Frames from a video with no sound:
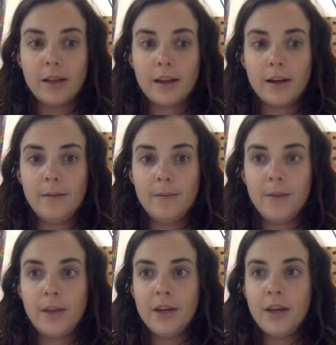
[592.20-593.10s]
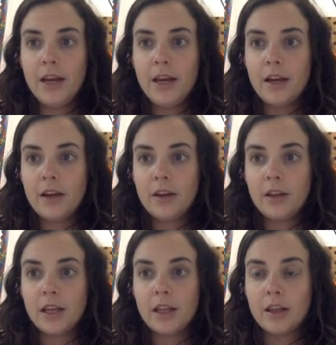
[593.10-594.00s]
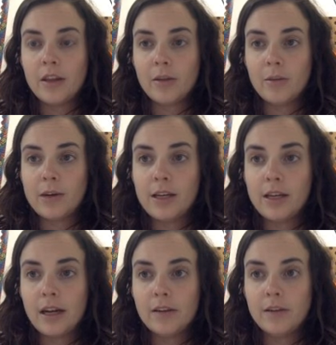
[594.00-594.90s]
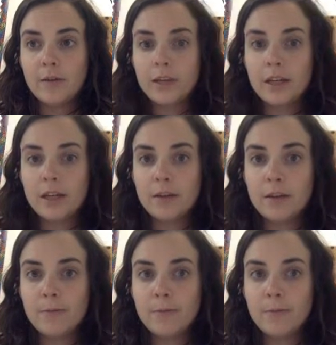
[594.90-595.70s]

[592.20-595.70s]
there. Click the 3 dots over here.